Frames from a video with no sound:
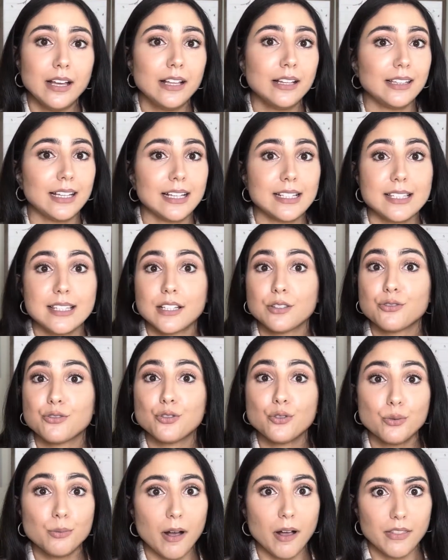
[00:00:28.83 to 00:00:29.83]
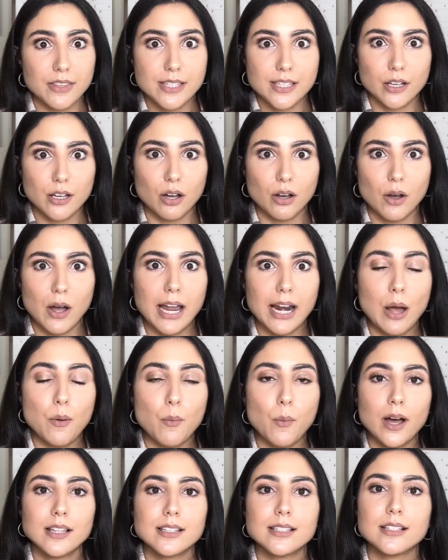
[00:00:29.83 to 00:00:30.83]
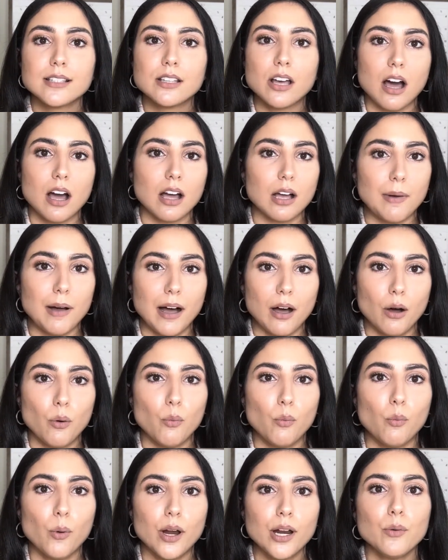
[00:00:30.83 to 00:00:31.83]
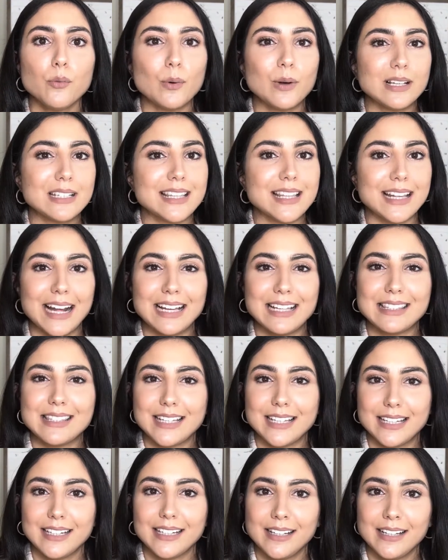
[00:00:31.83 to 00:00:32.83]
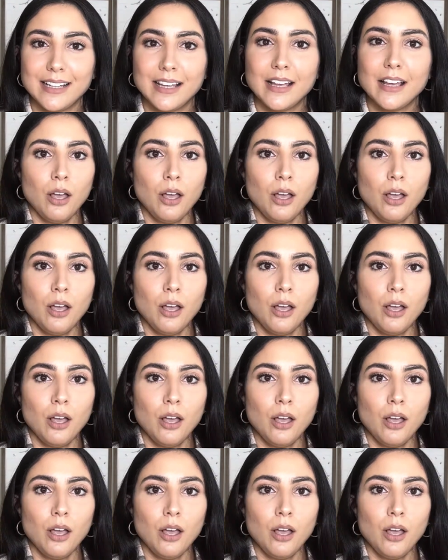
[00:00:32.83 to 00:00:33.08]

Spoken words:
less than 2 months ago, and I want to talk about what it was that I did,